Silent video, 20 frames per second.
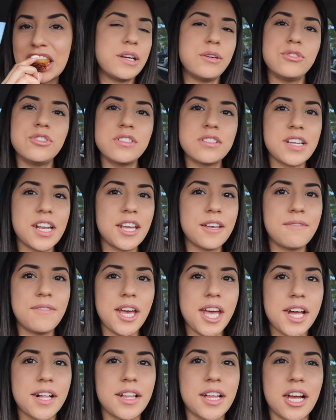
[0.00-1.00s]
it was just getting
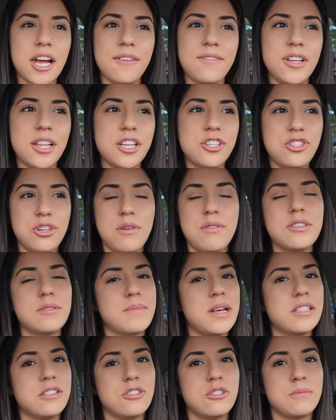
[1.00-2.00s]
fake. Like, I feel like she always
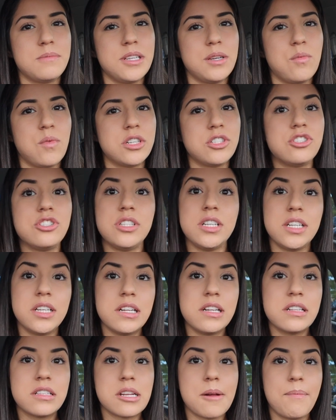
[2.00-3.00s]
messaged me when she
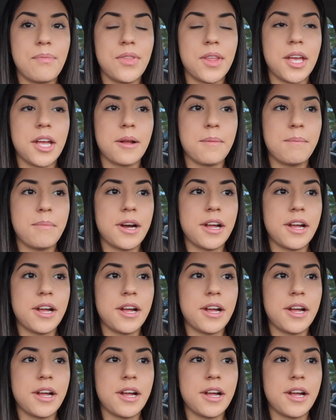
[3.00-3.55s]
needed something,